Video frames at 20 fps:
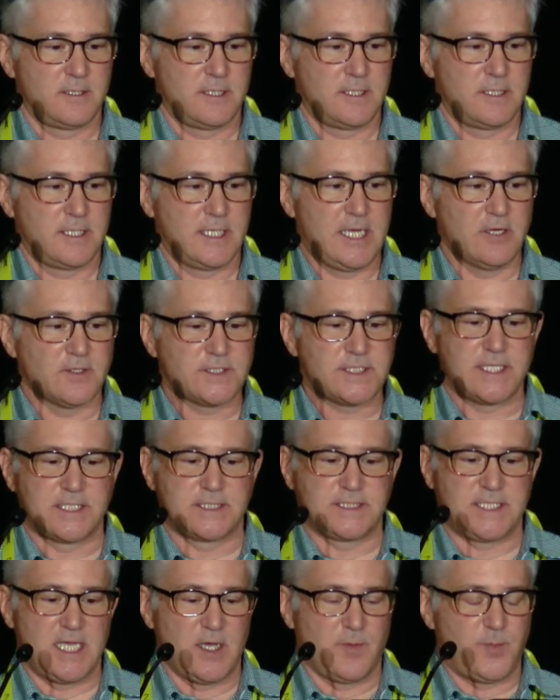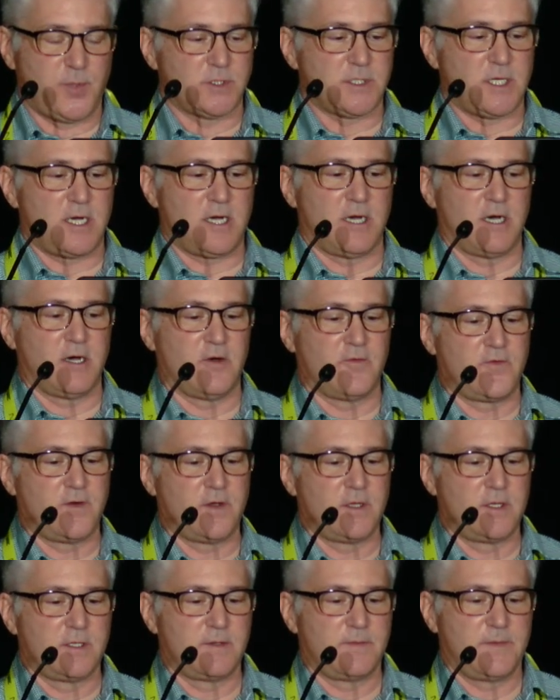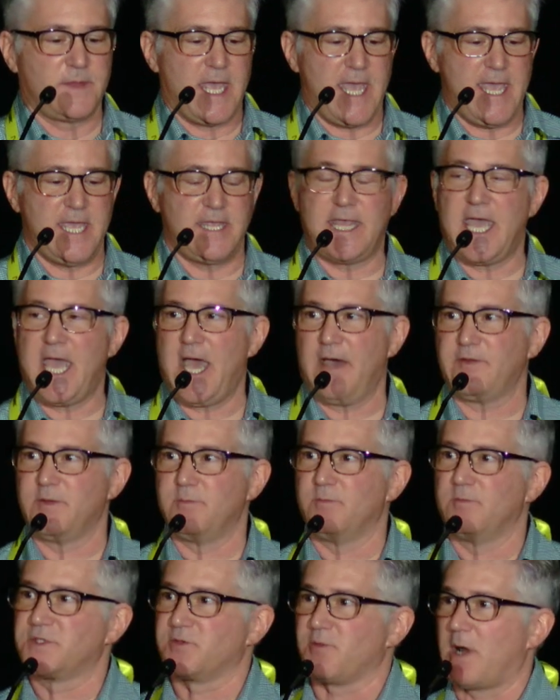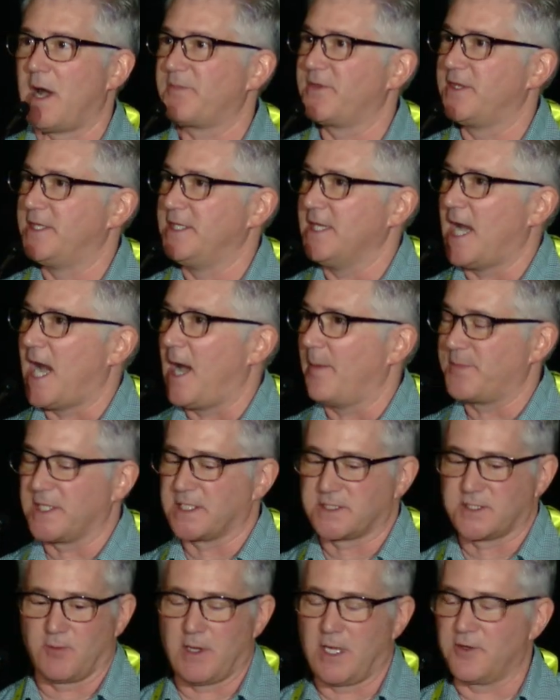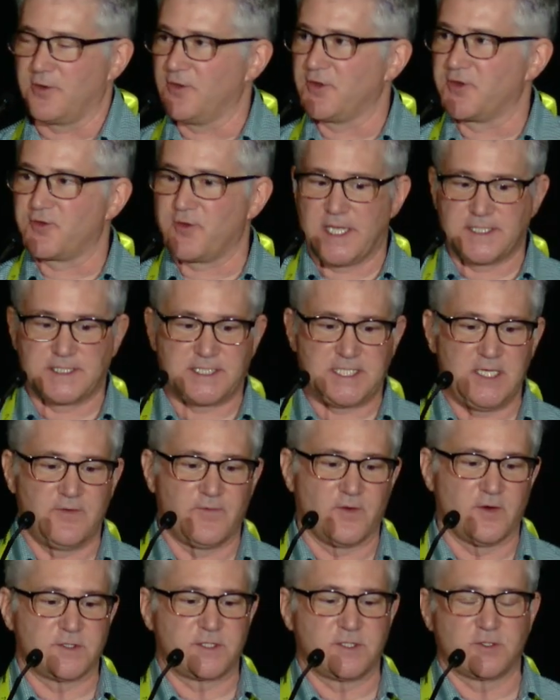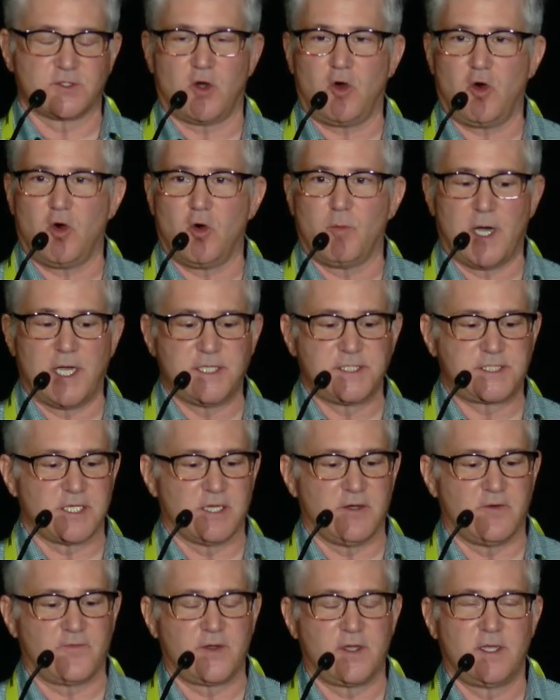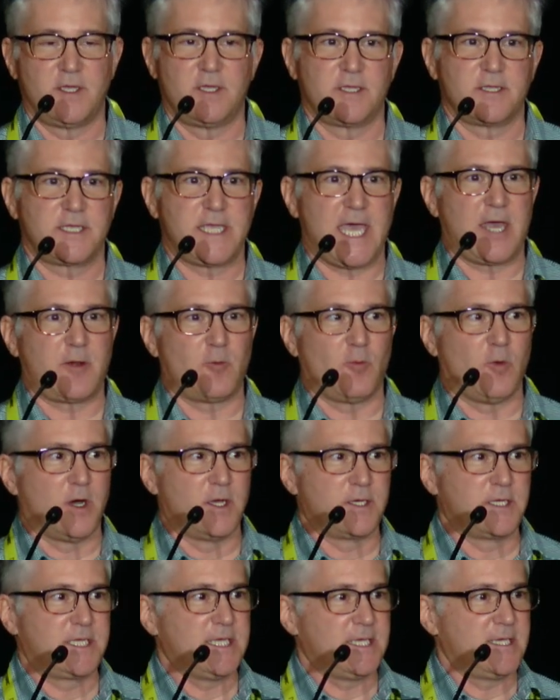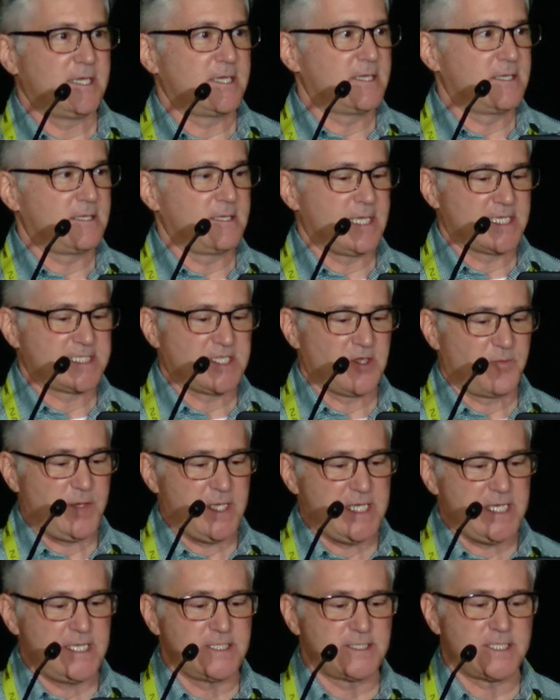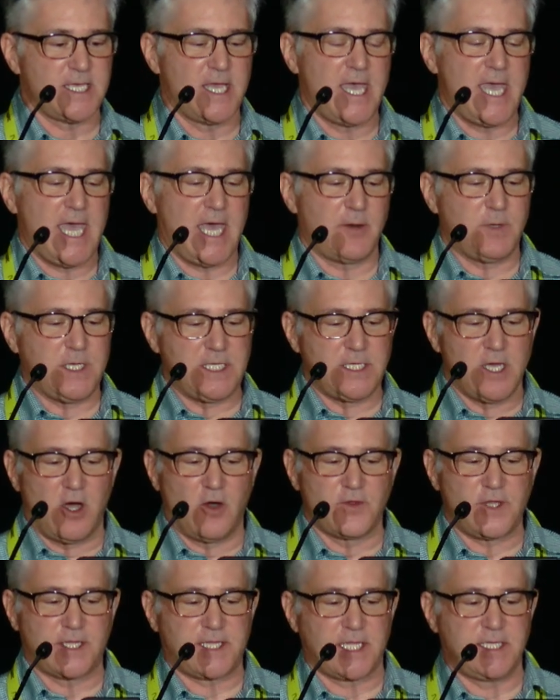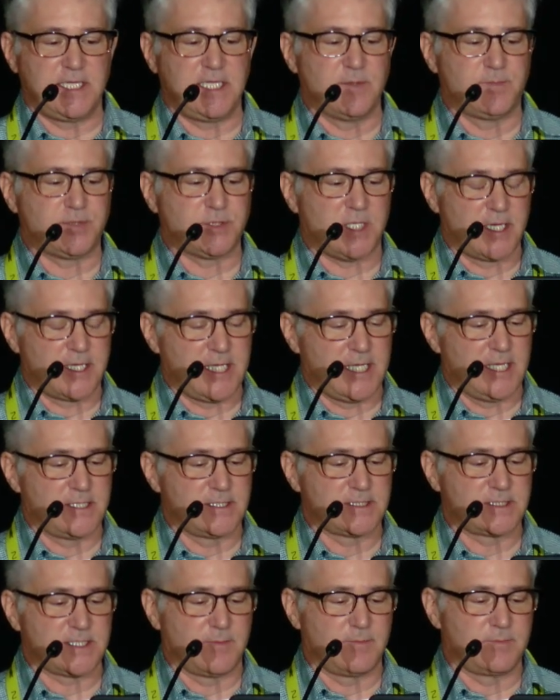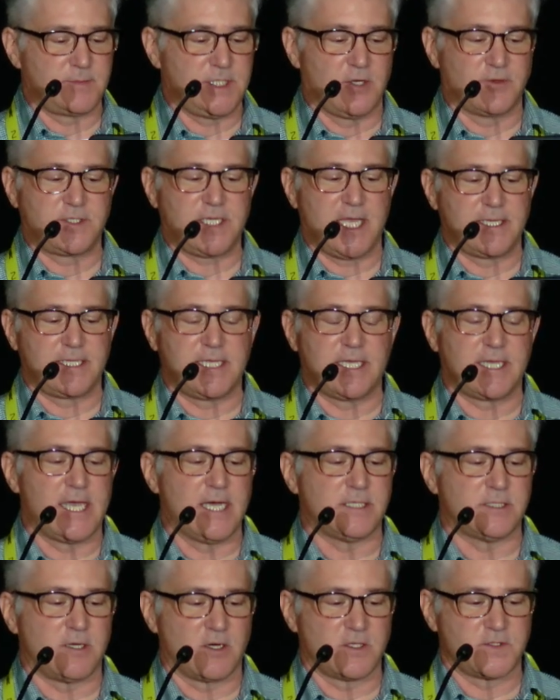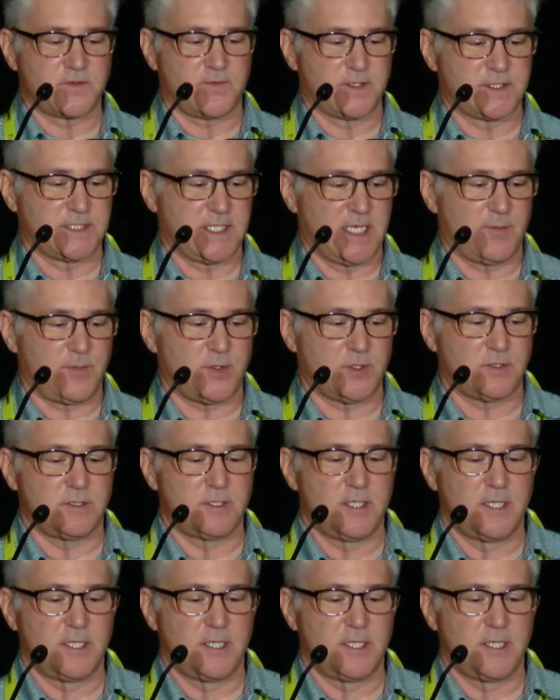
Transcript: Here's an example of, hey, they haven't swapped the optics around or the transceivers. There's a whole bunch of Cat 1 gig SFPs, and we know that they need to plug in some 10 gig LRs, for example.